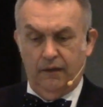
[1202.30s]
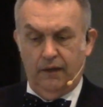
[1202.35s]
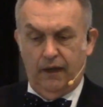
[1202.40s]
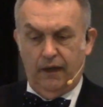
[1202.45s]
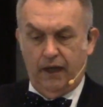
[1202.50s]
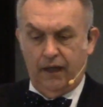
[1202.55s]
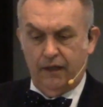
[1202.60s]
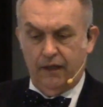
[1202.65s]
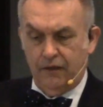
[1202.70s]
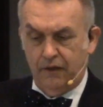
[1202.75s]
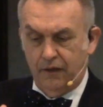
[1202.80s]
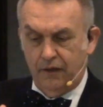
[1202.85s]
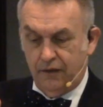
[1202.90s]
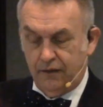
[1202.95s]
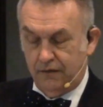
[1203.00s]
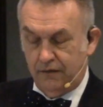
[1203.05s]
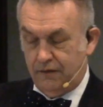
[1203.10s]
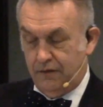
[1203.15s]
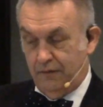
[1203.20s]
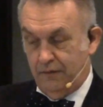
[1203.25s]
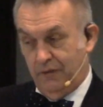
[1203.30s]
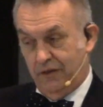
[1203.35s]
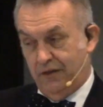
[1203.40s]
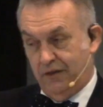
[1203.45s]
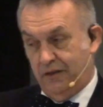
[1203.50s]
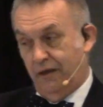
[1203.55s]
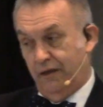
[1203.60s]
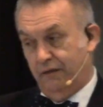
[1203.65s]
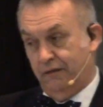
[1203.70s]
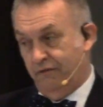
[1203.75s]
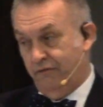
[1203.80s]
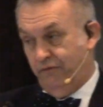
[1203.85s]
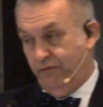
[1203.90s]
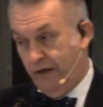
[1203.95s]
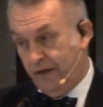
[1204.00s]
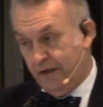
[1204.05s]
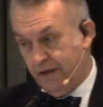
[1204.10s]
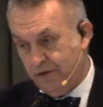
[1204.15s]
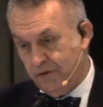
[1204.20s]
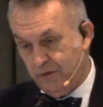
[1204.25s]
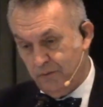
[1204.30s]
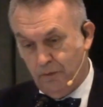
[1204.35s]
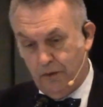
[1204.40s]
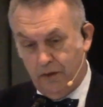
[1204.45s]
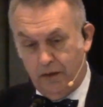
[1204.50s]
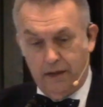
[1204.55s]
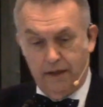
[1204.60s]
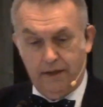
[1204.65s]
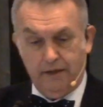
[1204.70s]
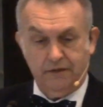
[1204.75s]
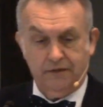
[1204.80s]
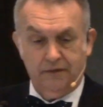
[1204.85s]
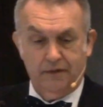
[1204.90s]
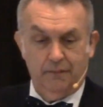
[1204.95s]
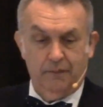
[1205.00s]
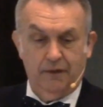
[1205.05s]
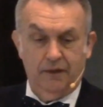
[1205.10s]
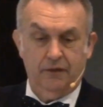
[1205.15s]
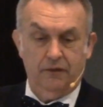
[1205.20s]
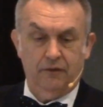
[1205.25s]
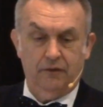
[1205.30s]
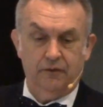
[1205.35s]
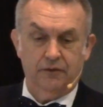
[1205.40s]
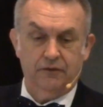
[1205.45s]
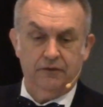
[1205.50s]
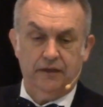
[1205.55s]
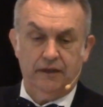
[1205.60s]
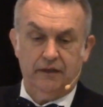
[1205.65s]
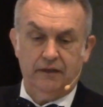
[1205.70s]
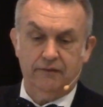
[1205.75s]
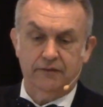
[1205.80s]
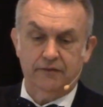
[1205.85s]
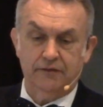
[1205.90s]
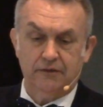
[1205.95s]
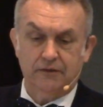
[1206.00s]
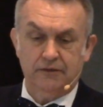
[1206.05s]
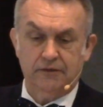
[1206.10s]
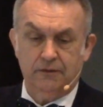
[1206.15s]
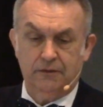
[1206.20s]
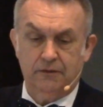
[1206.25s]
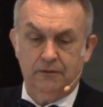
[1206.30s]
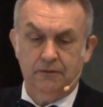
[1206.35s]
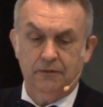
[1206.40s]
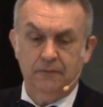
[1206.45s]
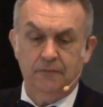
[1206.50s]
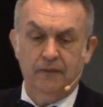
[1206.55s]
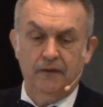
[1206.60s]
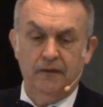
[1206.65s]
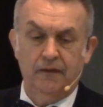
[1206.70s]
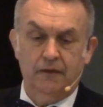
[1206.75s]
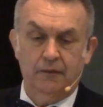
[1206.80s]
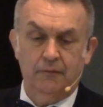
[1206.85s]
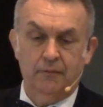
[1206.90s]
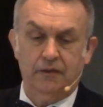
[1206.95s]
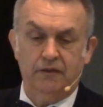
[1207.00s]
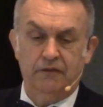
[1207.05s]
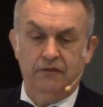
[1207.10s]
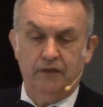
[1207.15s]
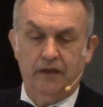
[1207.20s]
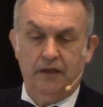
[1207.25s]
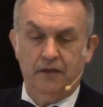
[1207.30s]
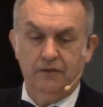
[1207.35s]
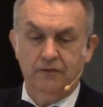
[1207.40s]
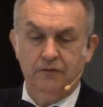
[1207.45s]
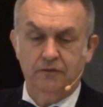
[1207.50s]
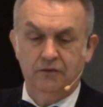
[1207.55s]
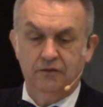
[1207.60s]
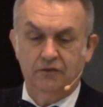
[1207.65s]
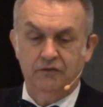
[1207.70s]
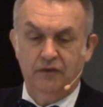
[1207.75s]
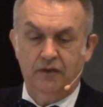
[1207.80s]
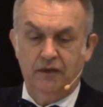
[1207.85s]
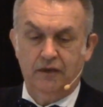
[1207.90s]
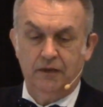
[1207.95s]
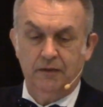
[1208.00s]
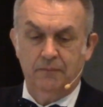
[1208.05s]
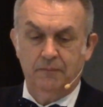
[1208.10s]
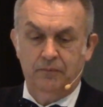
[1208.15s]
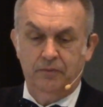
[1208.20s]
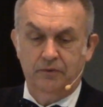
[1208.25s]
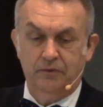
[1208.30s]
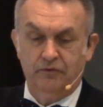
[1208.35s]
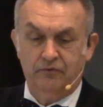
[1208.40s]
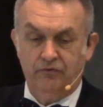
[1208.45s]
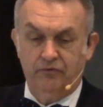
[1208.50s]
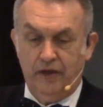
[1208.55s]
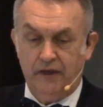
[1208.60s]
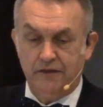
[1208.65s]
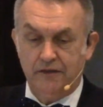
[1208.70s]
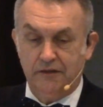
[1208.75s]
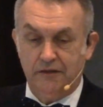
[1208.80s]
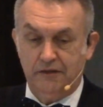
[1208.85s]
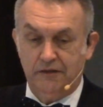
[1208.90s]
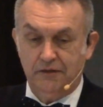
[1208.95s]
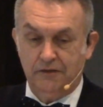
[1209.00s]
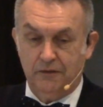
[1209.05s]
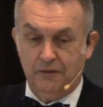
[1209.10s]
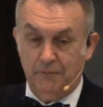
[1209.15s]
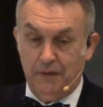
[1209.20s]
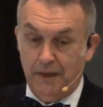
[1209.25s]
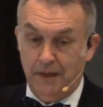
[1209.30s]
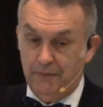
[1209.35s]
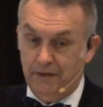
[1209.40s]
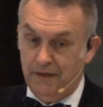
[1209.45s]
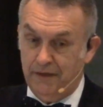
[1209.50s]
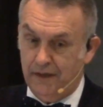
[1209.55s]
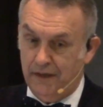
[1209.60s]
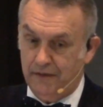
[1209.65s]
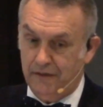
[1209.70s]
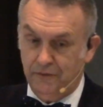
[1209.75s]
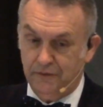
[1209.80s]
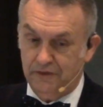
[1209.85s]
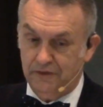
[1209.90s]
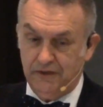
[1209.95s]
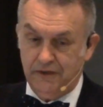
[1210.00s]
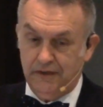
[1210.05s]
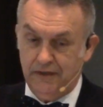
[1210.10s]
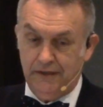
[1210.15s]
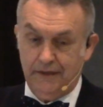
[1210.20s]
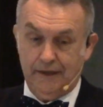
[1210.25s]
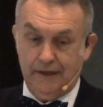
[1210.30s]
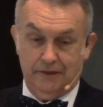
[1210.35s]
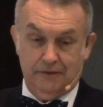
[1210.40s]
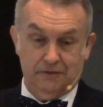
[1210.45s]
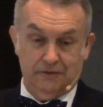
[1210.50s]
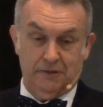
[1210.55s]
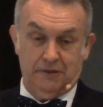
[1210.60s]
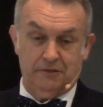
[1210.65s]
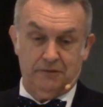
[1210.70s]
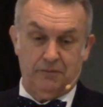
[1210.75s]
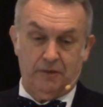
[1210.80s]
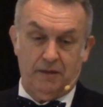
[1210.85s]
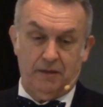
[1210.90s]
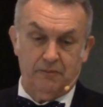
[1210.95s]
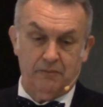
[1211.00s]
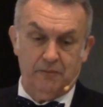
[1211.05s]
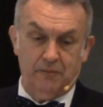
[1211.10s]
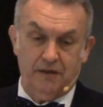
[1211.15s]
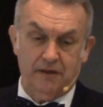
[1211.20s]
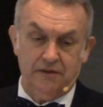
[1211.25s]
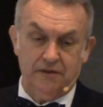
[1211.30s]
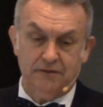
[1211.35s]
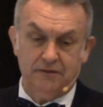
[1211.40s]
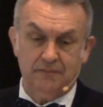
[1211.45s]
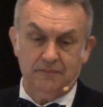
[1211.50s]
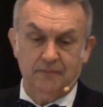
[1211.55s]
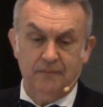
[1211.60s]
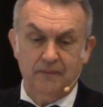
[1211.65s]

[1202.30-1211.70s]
And it can be kind of funny to watch. They made a whole television show but a fellow who is very perfectionist, or maybe he had OCD. I don't know what his problem was.